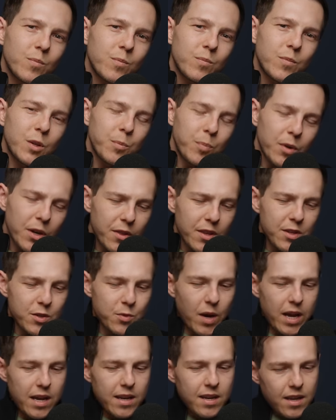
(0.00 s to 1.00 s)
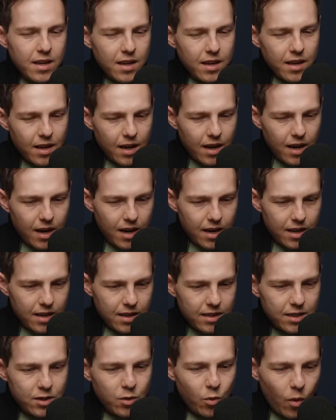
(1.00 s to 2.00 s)
we could put it this way
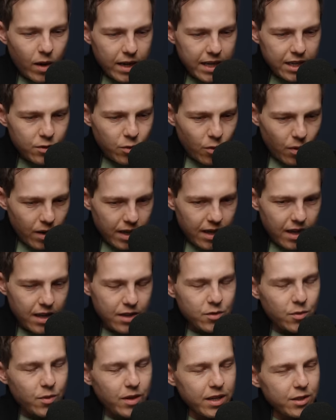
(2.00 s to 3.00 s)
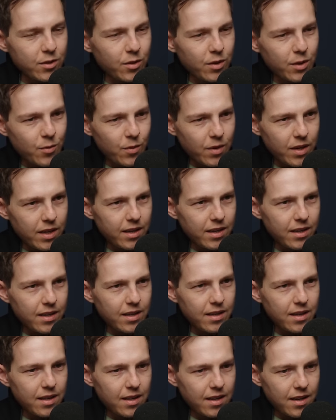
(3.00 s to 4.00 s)
2020 uh, and 2021
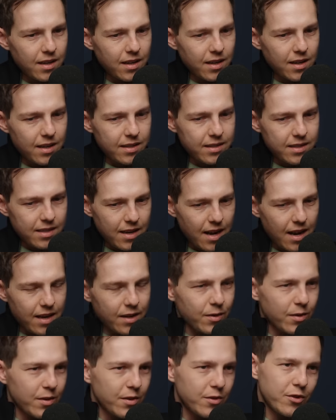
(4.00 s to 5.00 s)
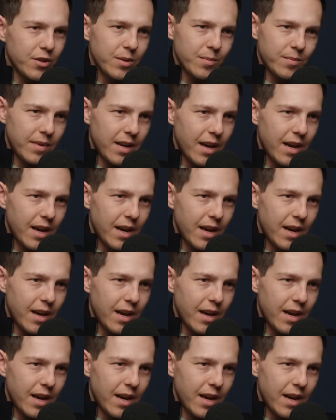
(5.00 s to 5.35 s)
did not go to the gym